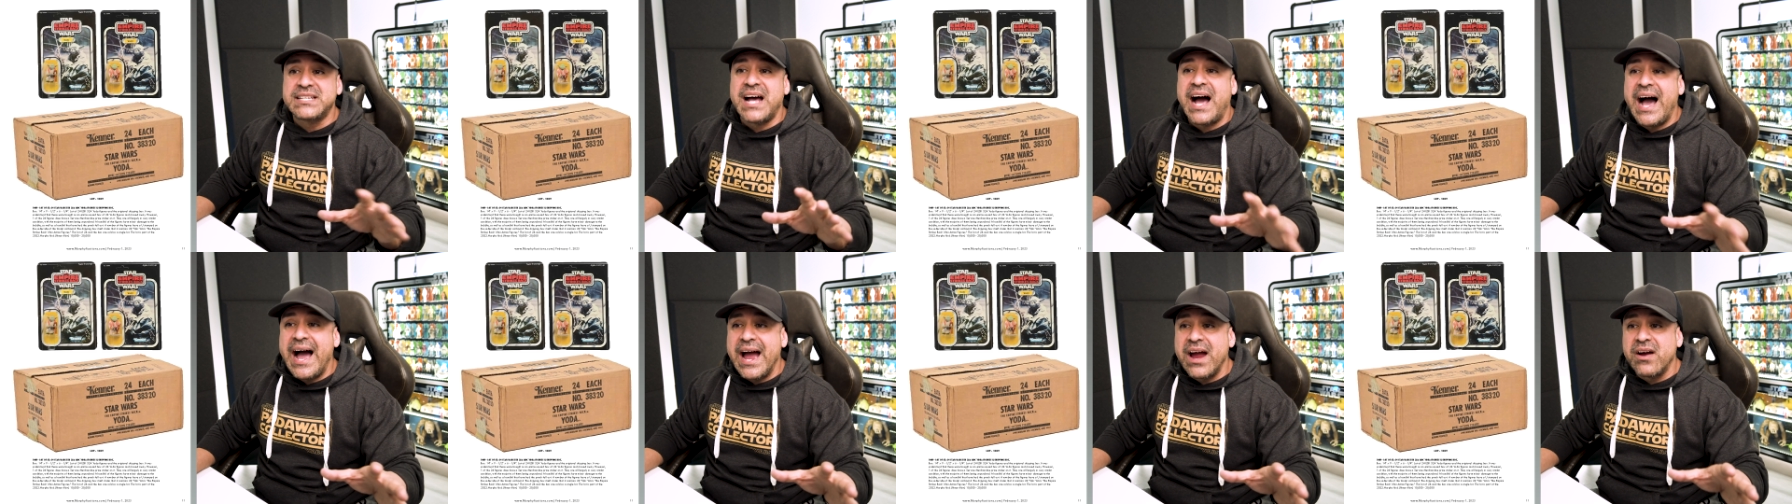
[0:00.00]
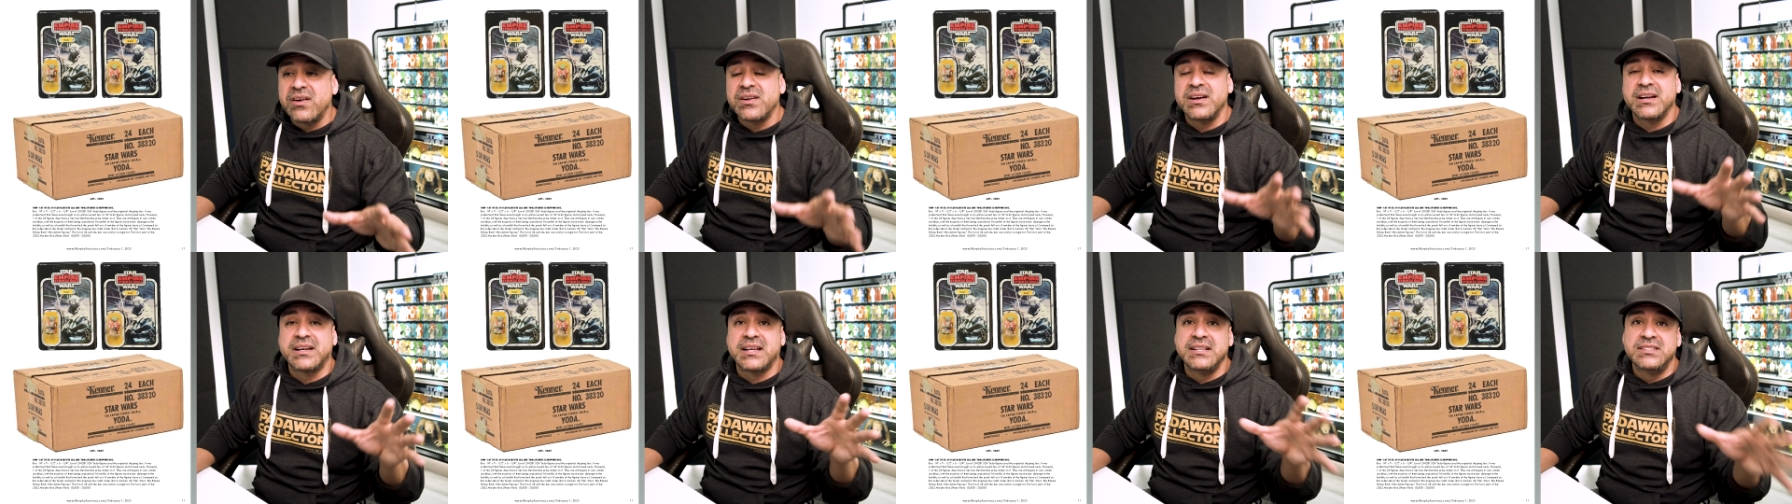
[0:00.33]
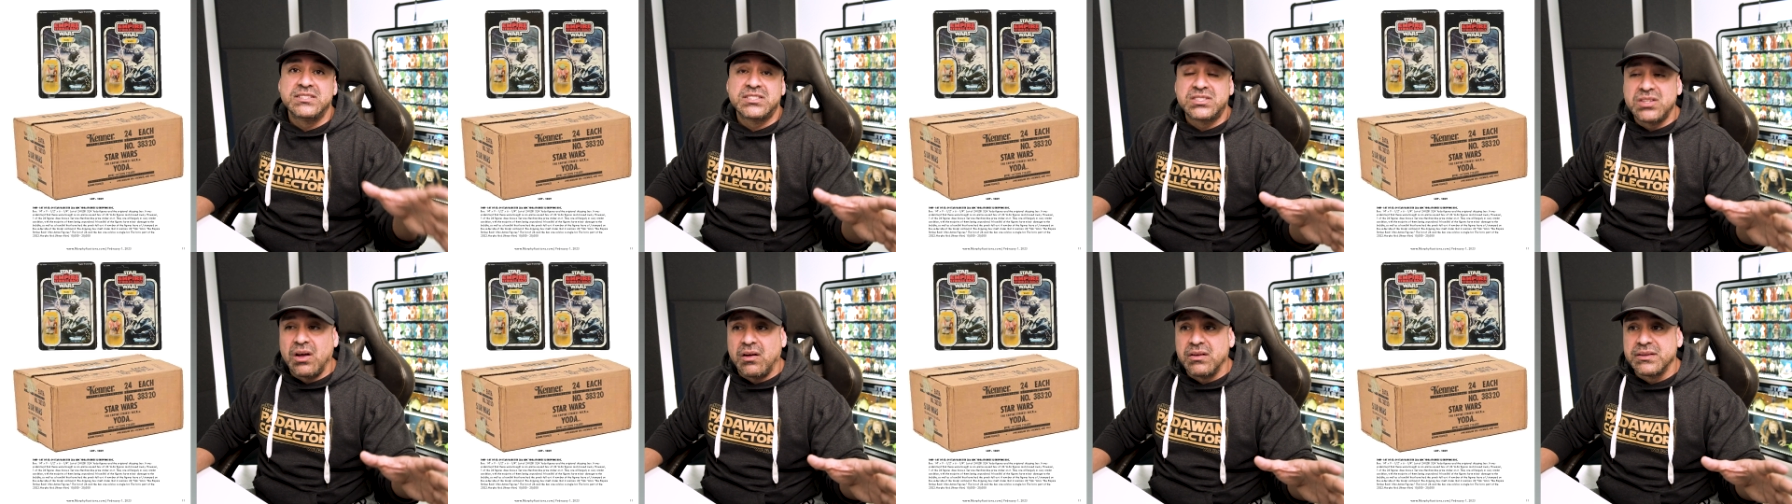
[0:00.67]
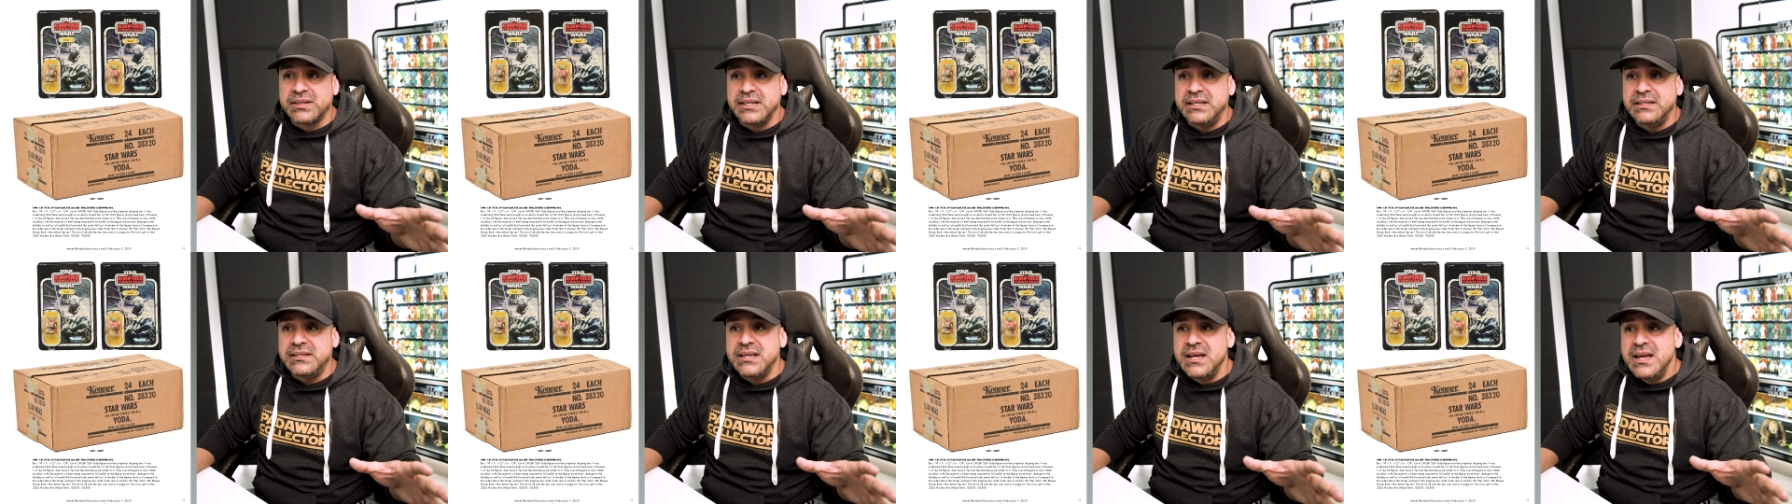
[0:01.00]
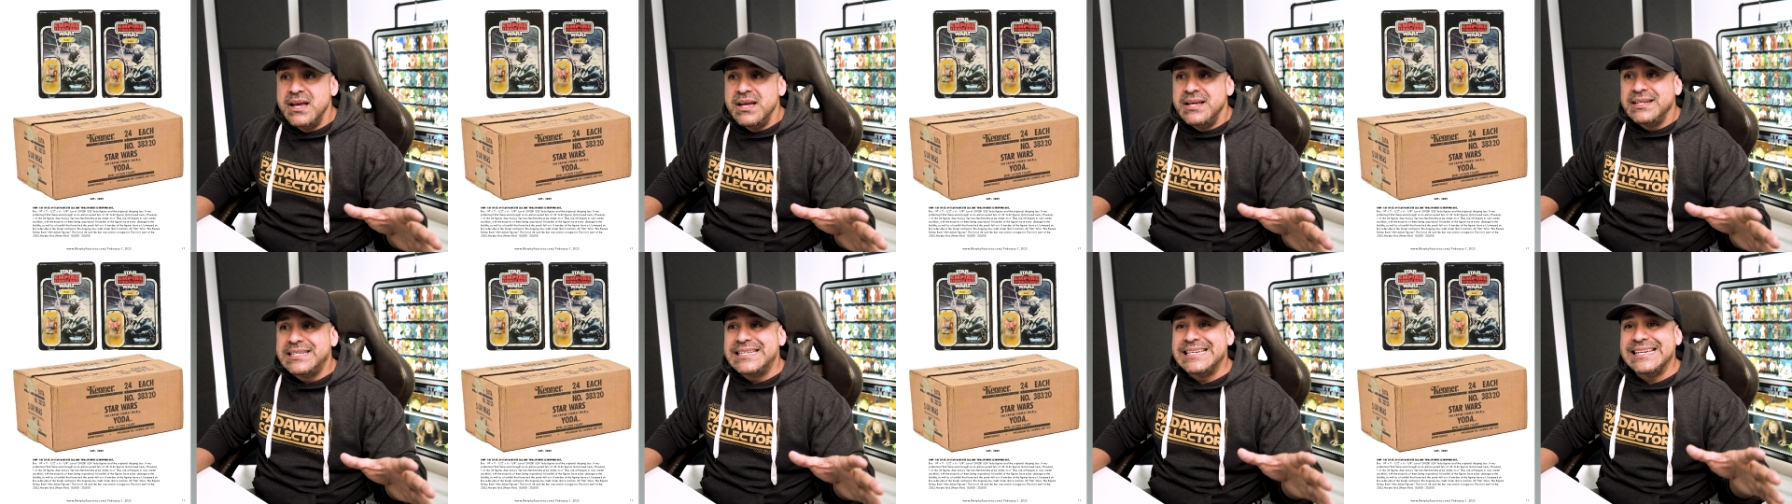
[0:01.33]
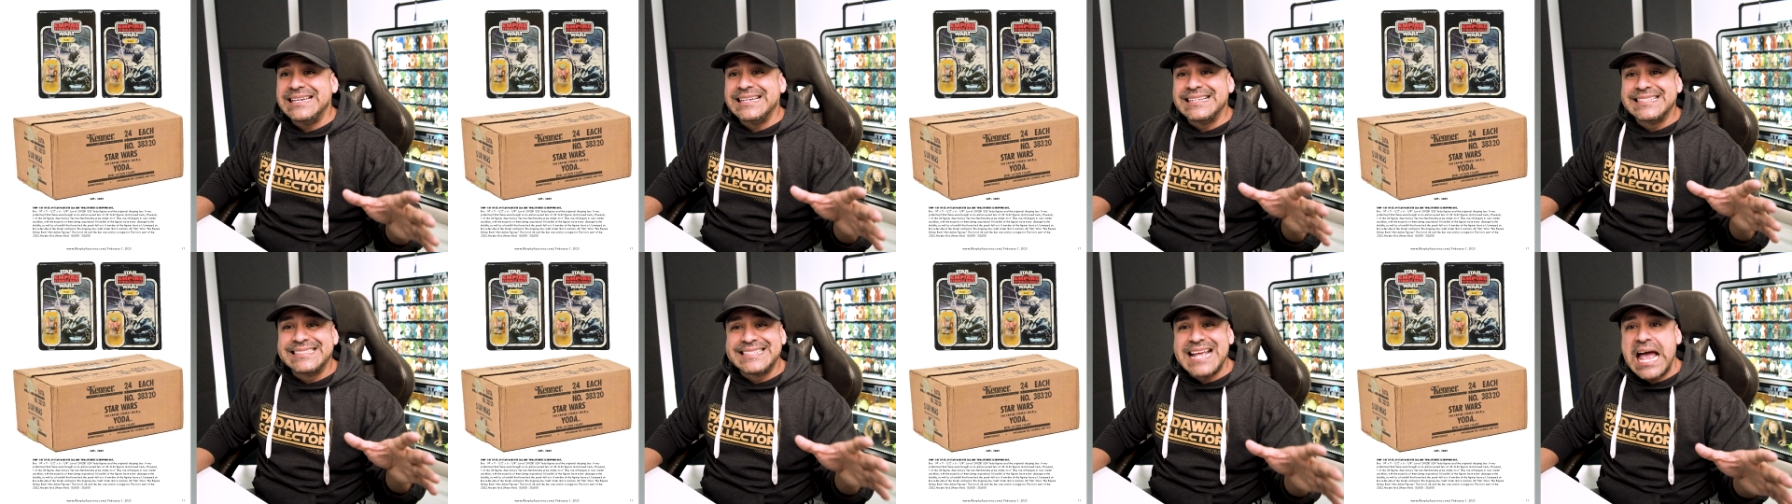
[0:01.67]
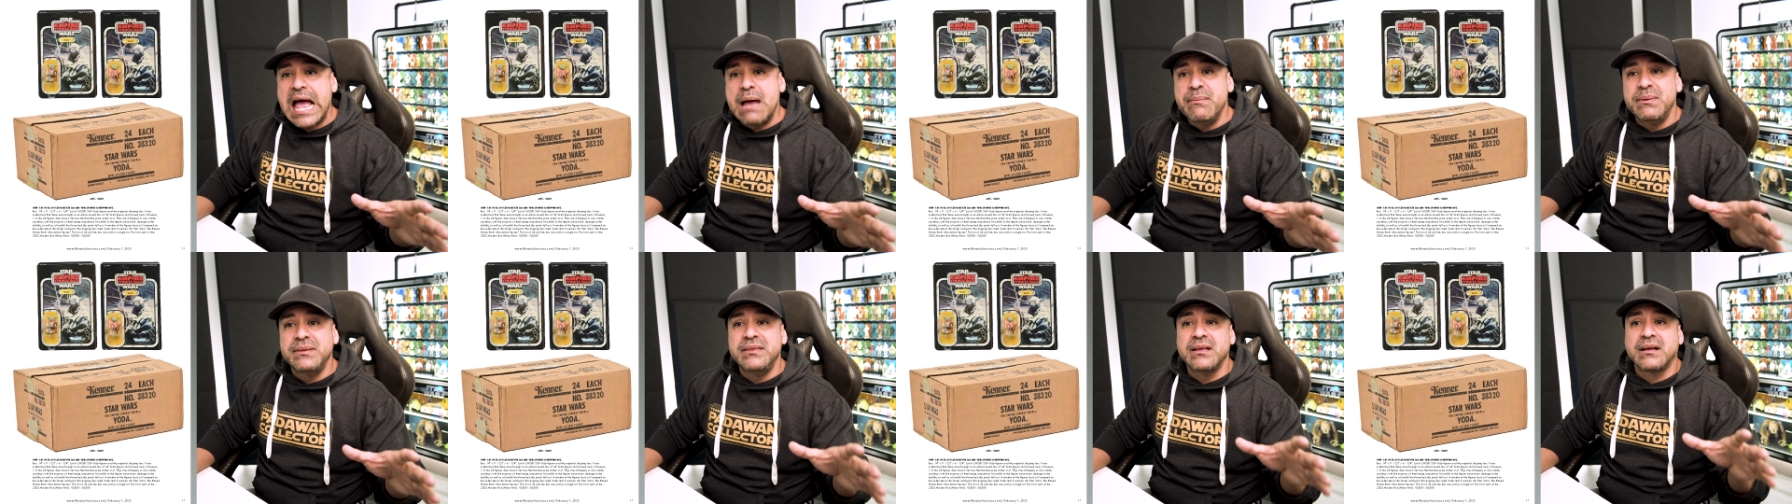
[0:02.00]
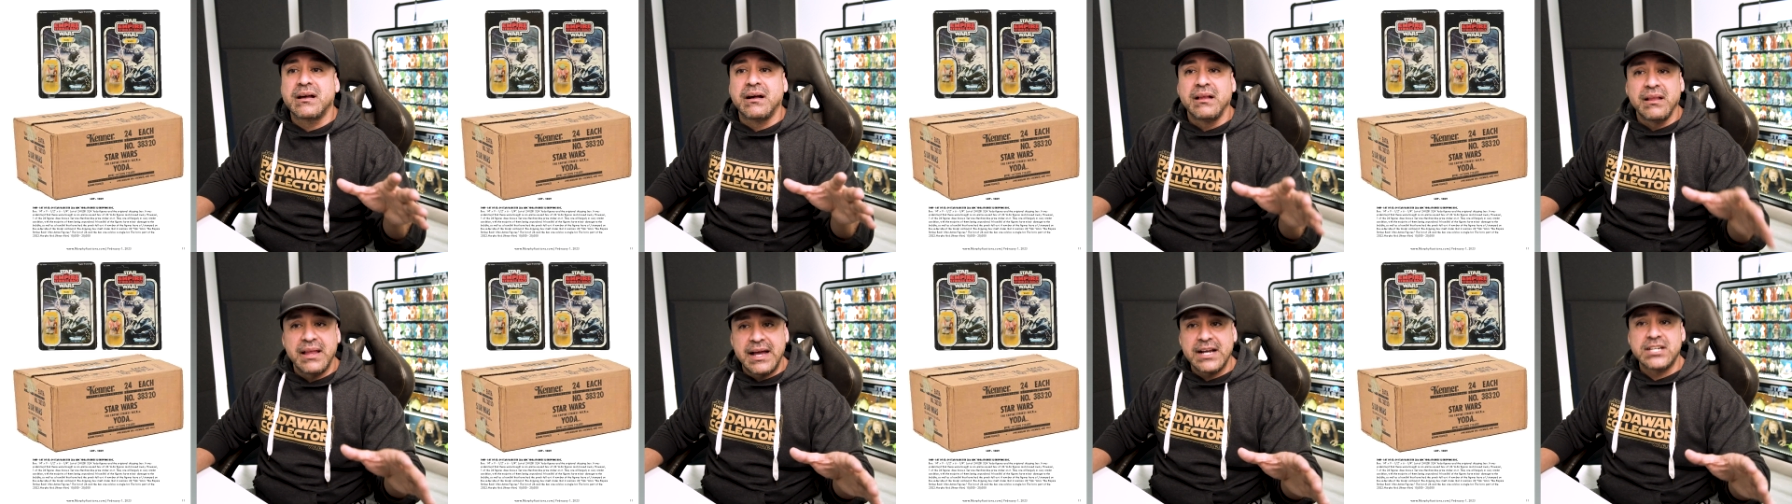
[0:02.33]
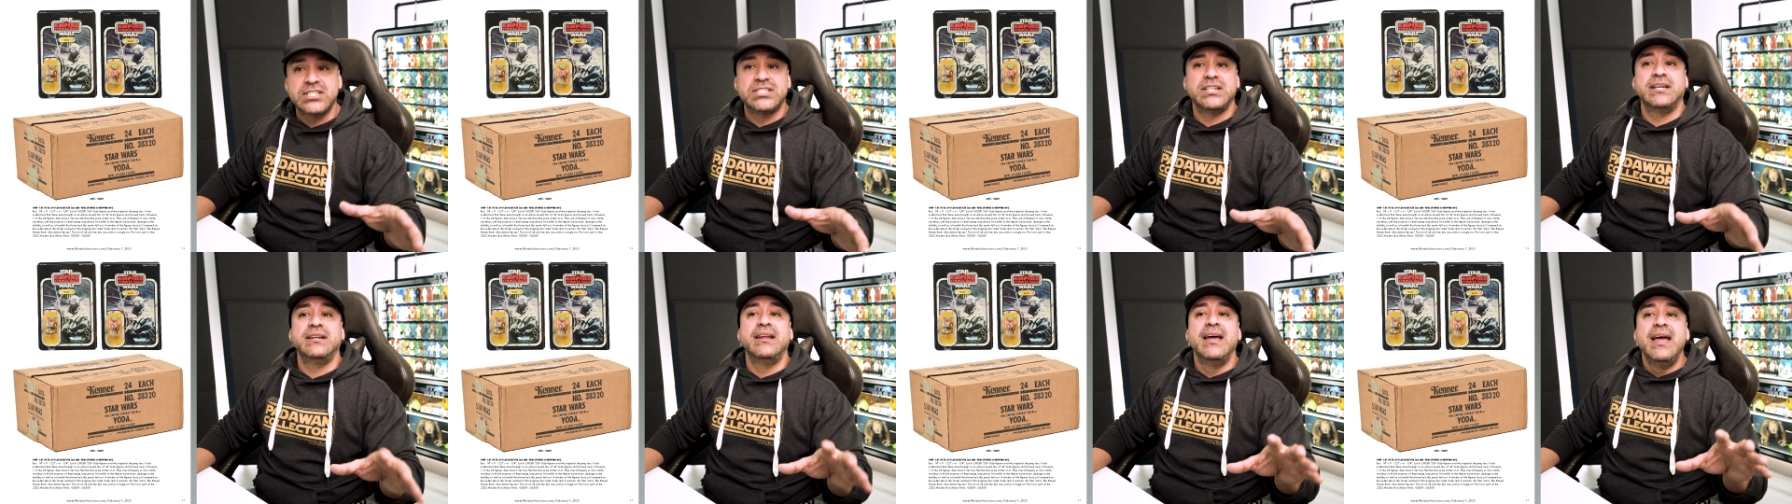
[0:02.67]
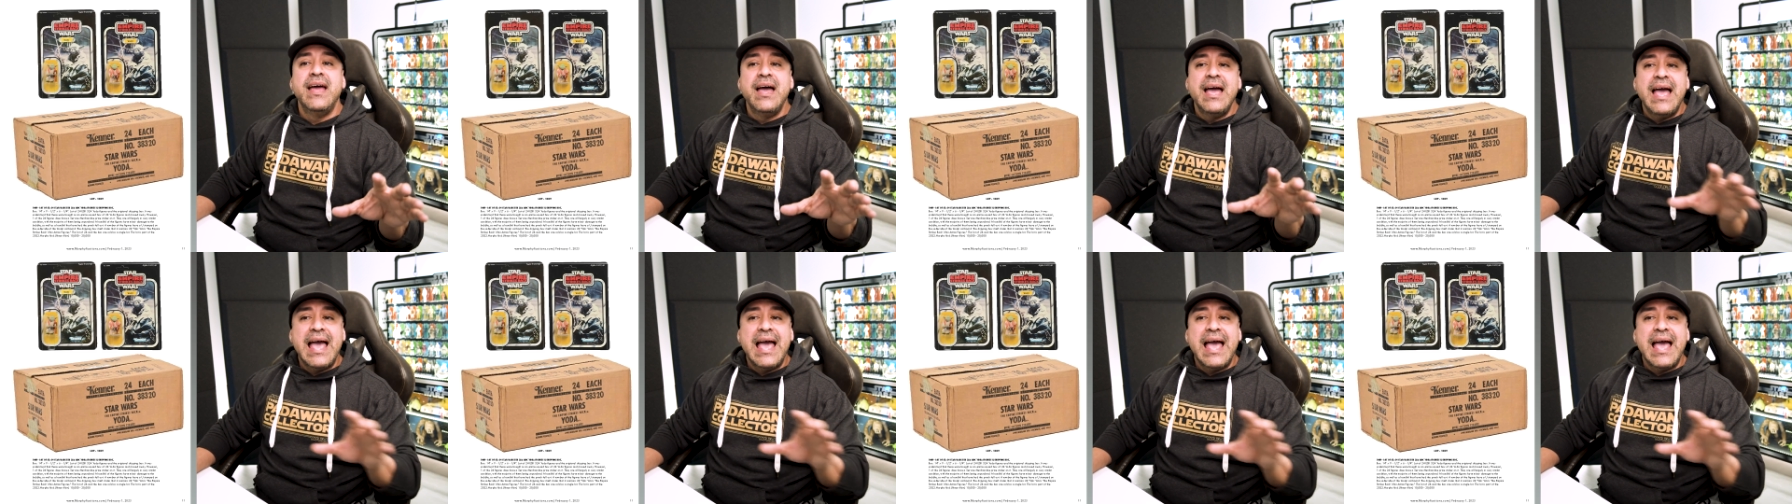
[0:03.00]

hired a consultant to examine the collection,